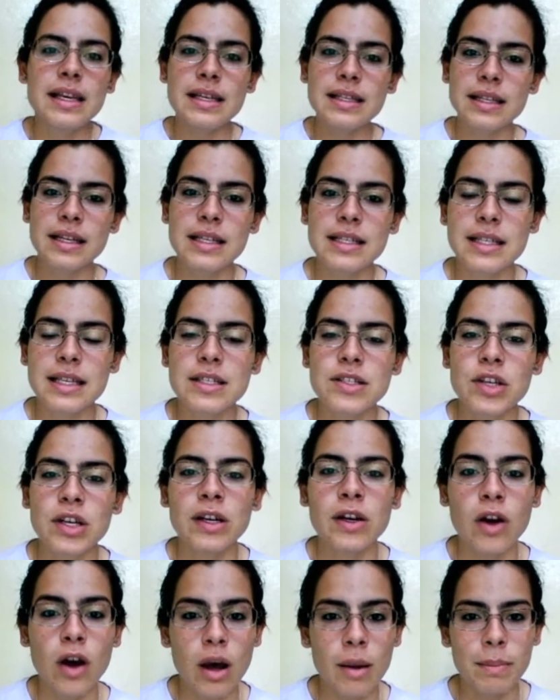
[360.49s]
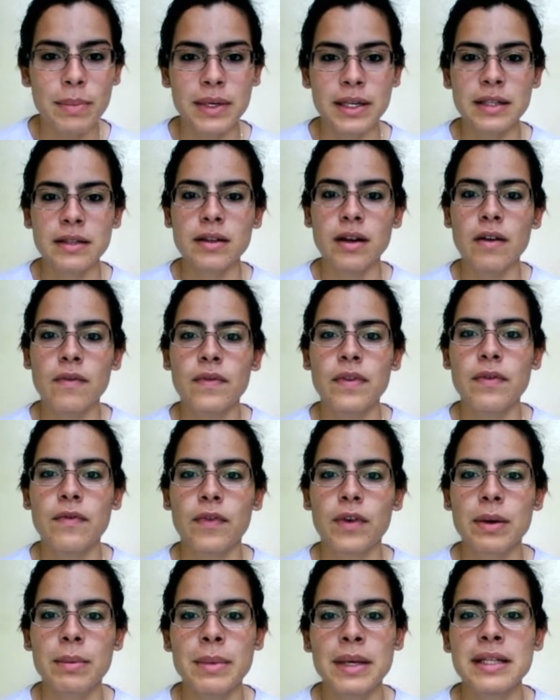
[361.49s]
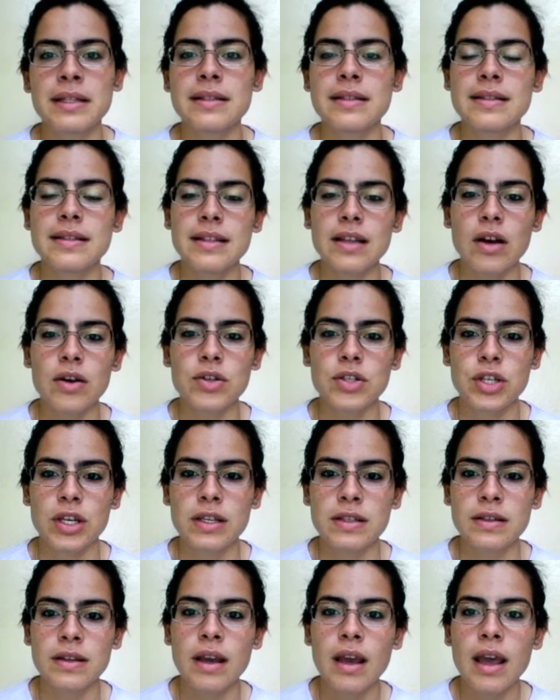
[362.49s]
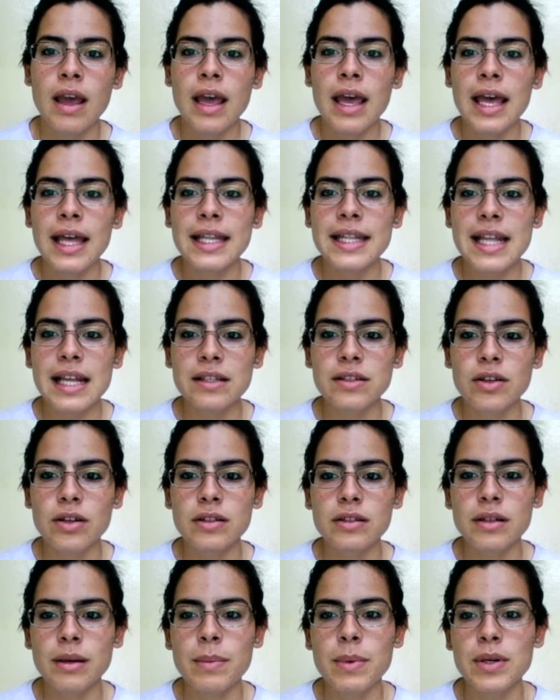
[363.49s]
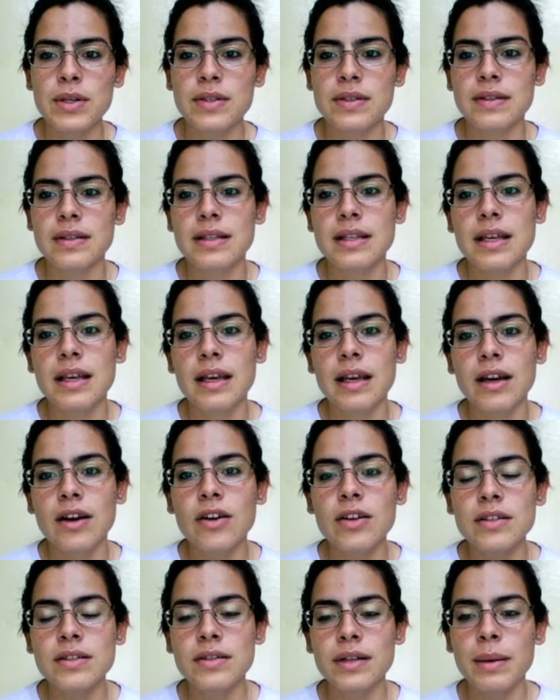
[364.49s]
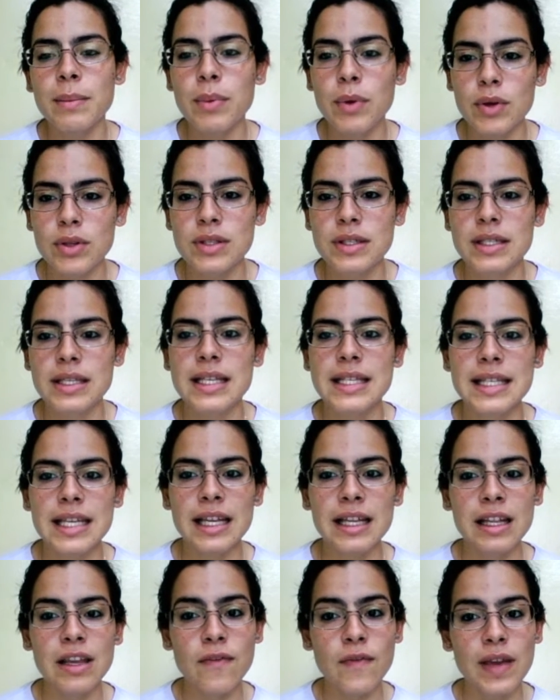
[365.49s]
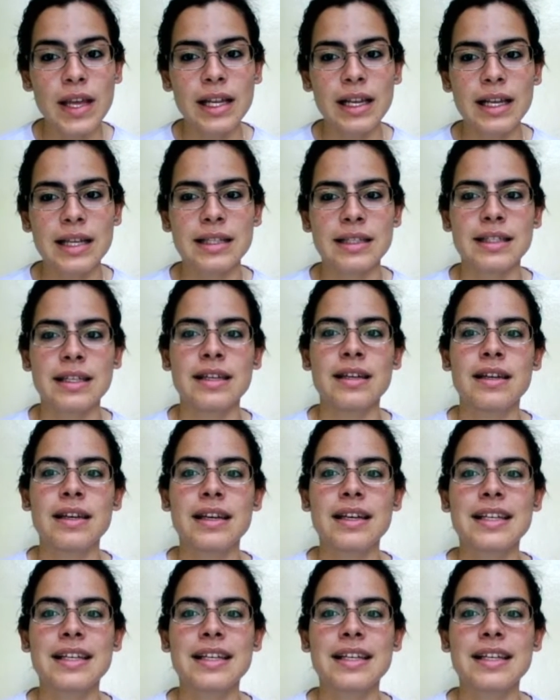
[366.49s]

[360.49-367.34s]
is an essential component of the fermented sauces that contributes significantly